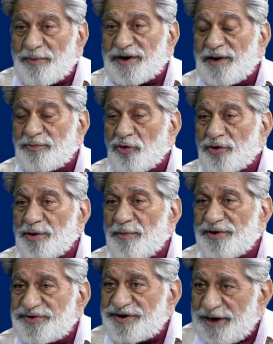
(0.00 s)
Yeah, but I'm talking
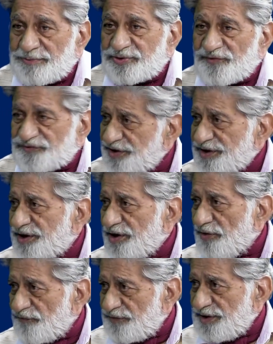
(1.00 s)
about the depth of
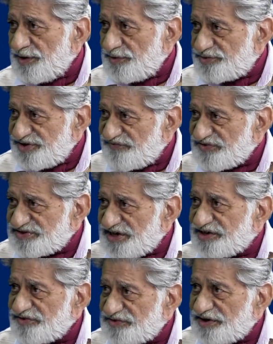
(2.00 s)
thinking of the chief
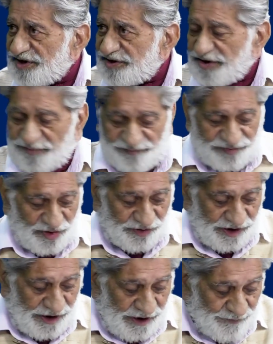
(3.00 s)
executives at that time.
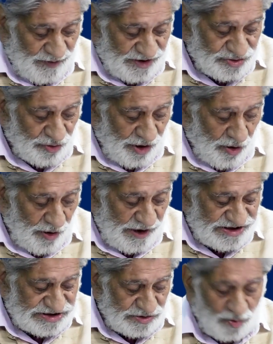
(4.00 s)
Okay, so now
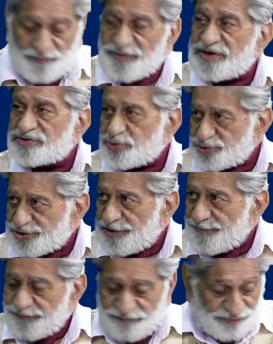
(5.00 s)
let's go social
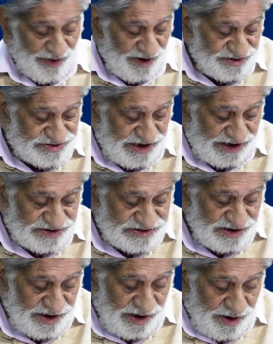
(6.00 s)

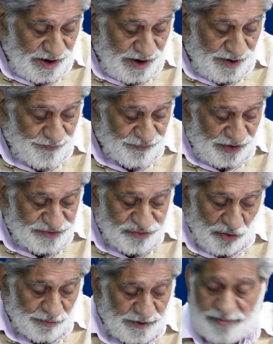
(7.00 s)
strengths.
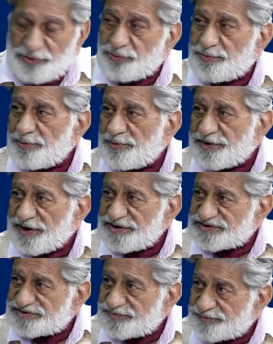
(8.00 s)
Strong people-to-people ties.